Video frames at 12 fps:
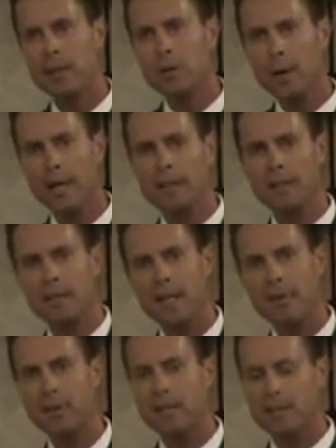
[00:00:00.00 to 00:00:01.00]
and winning is
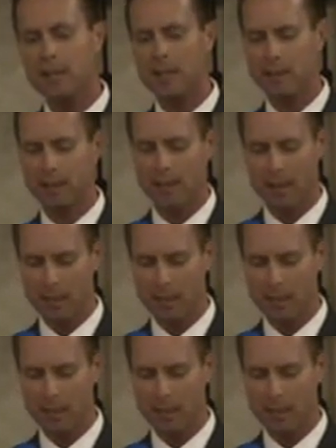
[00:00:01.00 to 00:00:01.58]
never easy,